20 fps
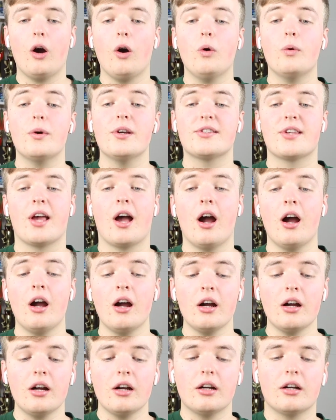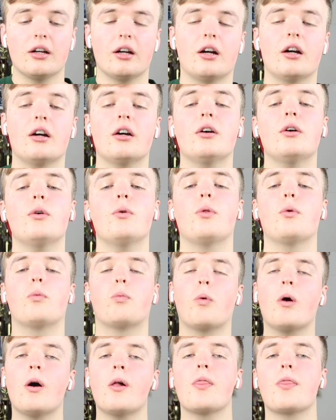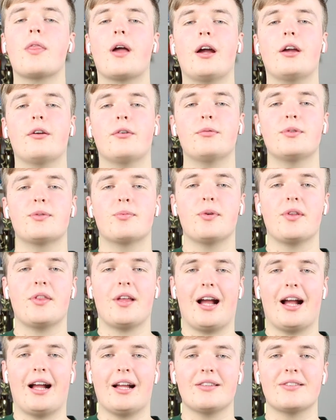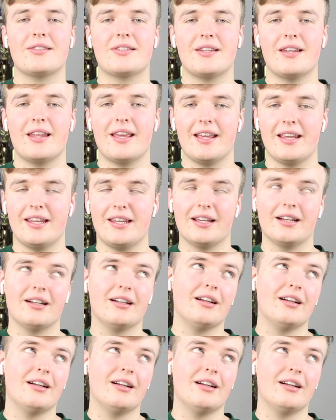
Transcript: Oh, it's her. Oh, the one that who was with Anthony.